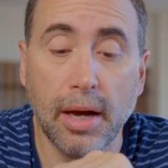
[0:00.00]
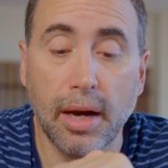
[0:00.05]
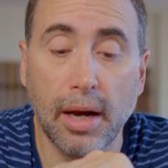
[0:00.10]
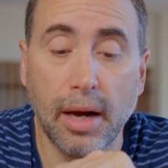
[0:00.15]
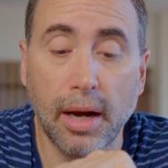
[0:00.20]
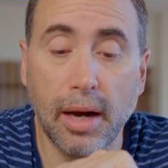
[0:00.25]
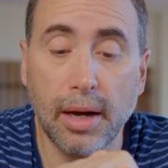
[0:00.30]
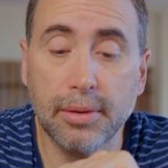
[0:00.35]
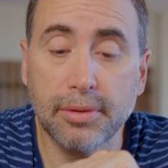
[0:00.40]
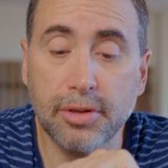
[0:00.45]

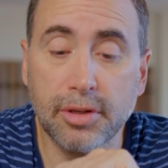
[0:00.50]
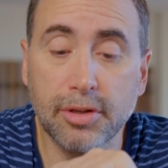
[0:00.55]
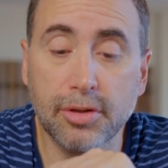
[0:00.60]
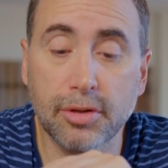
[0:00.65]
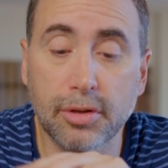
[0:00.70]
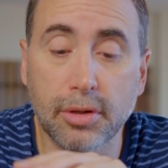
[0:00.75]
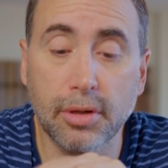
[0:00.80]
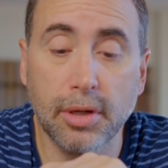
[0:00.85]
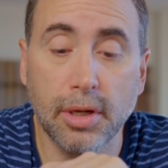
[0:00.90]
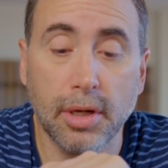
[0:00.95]
uh,
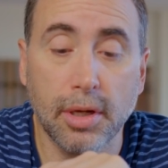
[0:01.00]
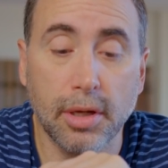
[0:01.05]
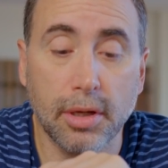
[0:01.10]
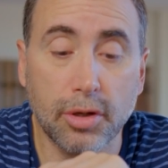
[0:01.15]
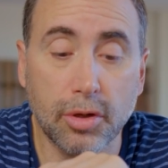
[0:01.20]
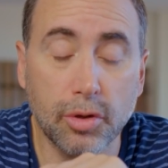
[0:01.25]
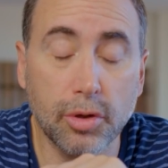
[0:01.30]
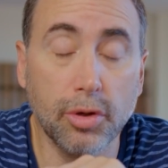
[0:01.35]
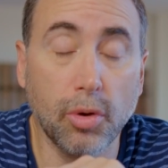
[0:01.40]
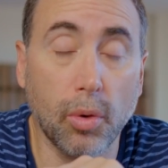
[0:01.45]
just
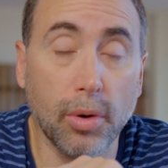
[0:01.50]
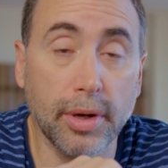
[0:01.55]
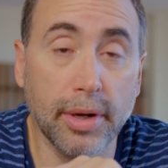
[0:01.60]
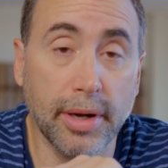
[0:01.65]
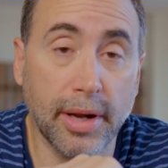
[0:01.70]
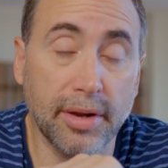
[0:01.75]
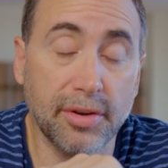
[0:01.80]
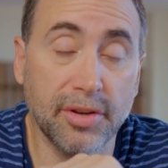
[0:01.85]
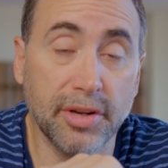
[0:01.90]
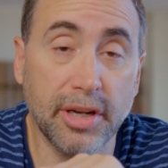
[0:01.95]
good
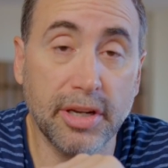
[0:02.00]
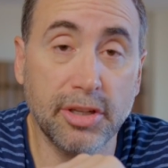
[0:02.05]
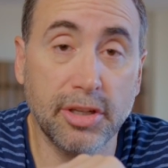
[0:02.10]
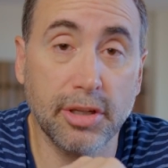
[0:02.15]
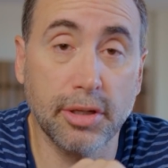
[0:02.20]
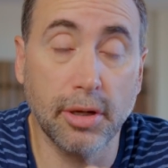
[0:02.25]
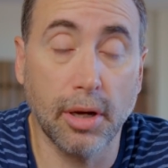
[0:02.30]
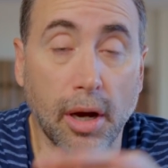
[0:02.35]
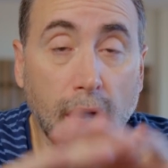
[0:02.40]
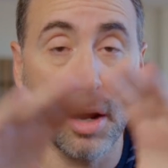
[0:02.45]

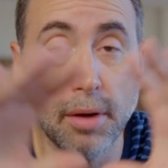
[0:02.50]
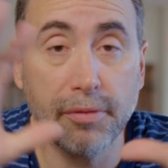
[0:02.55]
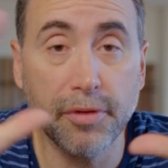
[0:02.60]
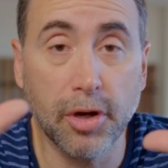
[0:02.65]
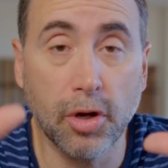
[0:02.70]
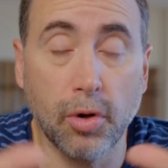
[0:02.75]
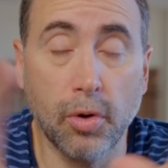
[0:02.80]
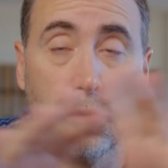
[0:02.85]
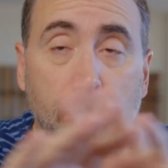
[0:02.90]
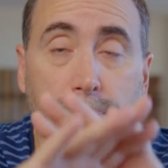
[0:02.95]
organization of
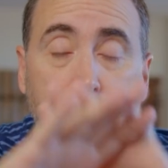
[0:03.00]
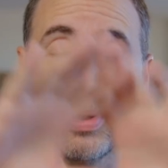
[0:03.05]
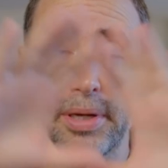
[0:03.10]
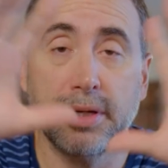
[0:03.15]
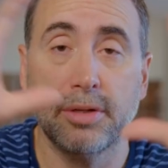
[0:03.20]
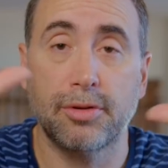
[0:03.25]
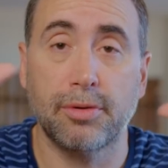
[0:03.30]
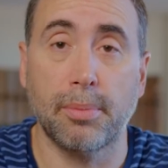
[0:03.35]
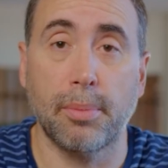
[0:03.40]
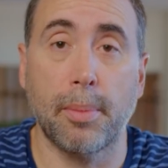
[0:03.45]
the code
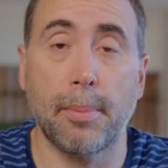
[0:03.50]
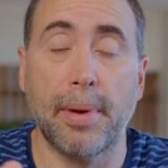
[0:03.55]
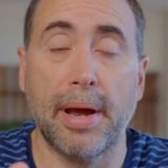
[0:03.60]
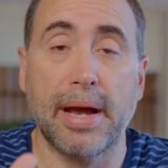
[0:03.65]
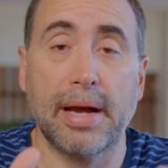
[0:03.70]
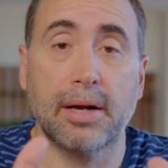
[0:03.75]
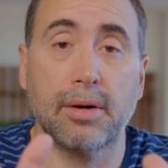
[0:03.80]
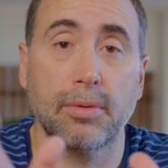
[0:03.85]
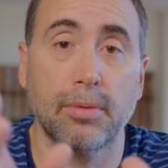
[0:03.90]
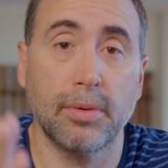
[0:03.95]
base from a
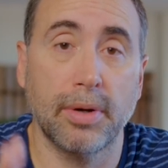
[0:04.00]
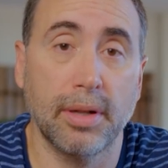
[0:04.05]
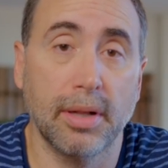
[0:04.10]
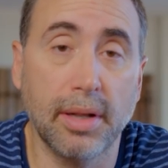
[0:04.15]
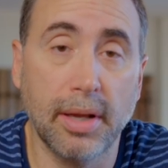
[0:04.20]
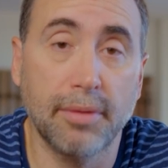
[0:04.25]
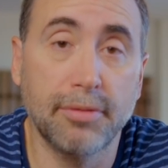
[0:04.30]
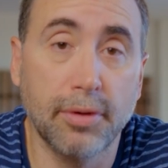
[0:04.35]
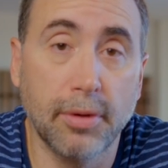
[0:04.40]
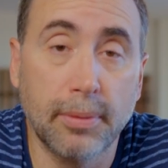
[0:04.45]
macro
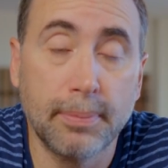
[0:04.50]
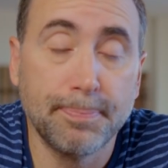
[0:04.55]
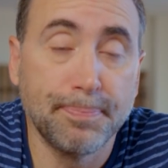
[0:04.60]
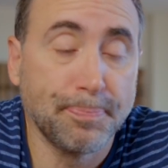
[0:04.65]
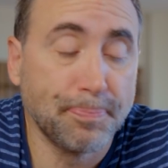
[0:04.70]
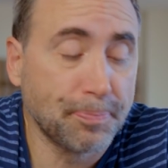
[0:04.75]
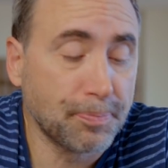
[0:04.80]
level,